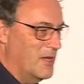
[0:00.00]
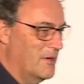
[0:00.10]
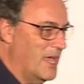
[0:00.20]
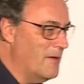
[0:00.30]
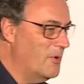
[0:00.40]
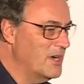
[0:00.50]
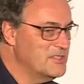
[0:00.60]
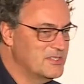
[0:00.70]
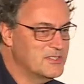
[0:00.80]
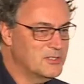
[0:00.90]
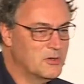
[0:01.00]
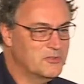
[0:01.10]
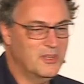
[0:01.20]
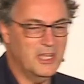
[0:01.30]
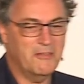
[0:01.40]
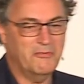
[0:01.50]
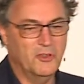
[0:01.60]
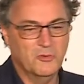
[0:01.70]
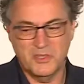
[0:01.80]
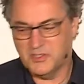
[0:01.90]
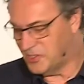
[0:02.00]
okay, where is this going to leave humans?